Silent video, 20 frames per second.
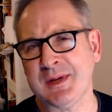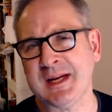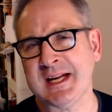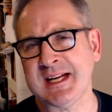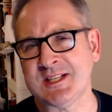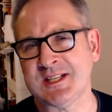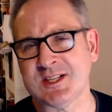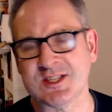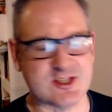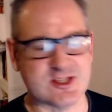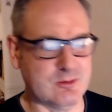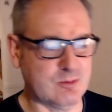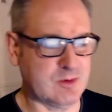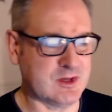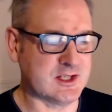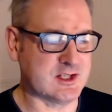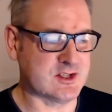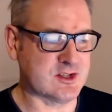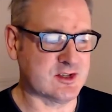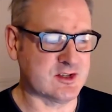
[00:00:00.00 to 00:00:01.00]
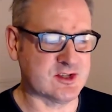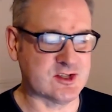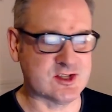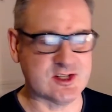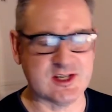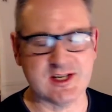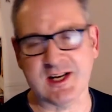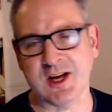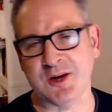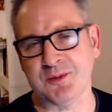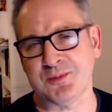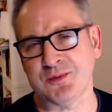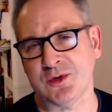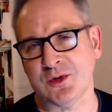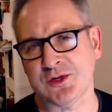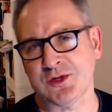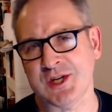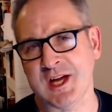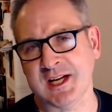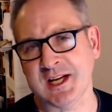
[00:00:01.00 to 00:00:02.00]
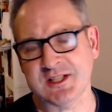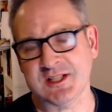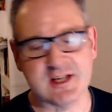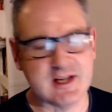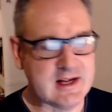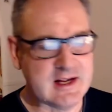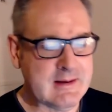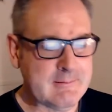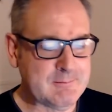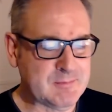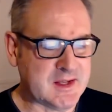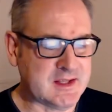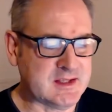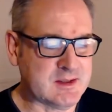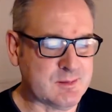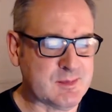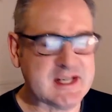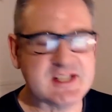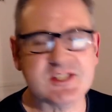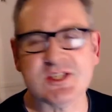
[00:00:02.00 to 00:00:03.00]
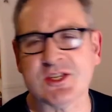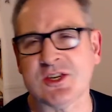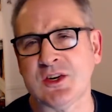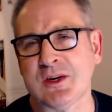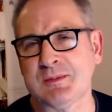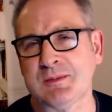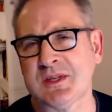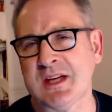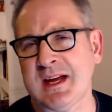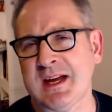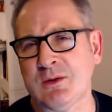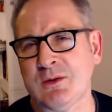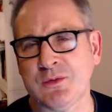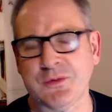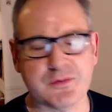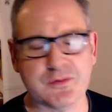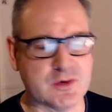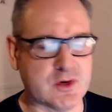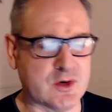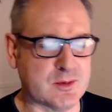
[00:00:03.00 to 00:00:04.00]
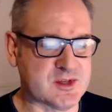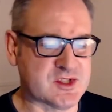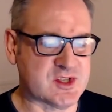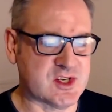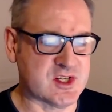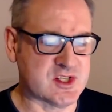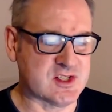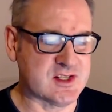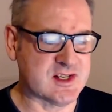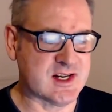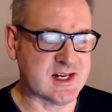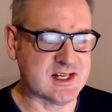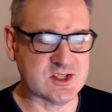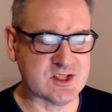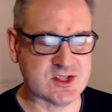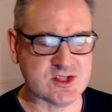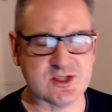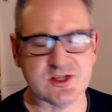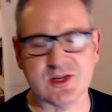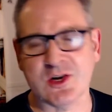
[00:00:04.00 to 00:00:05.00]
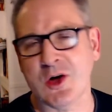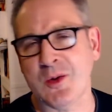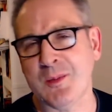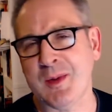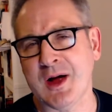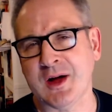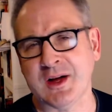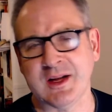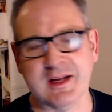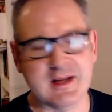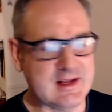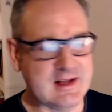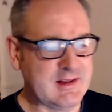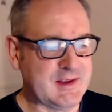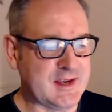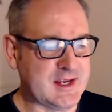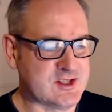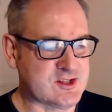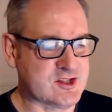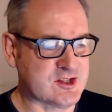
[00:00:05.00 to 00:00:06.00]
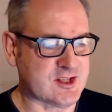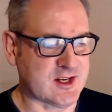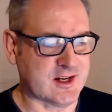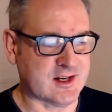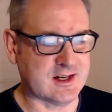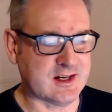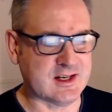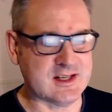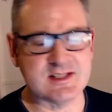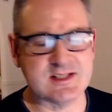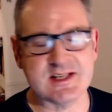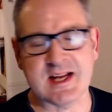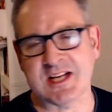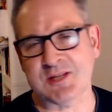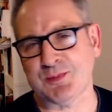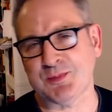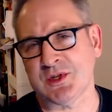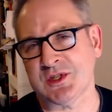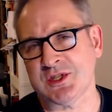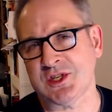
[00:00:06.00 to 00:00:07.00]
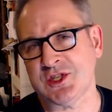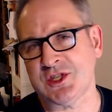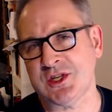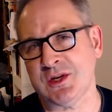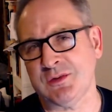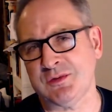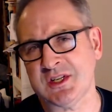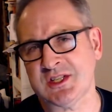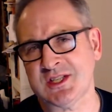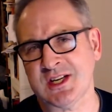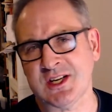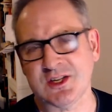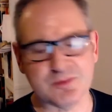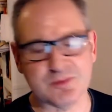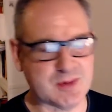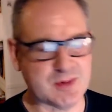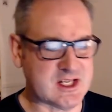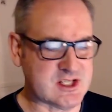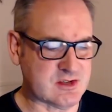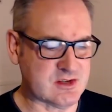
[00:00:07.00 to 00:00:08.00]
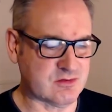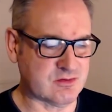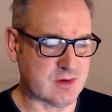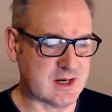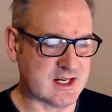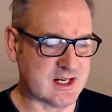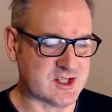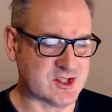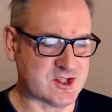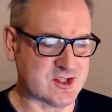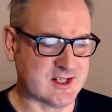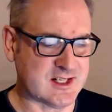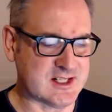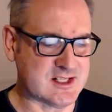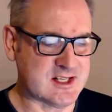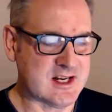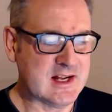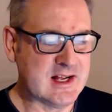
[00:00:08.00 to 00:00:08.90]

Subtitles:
Peterson with his casino project. In the meantime, town pharmacist Nate Starbuck is suddenly desperate to shift his own piece of real estate.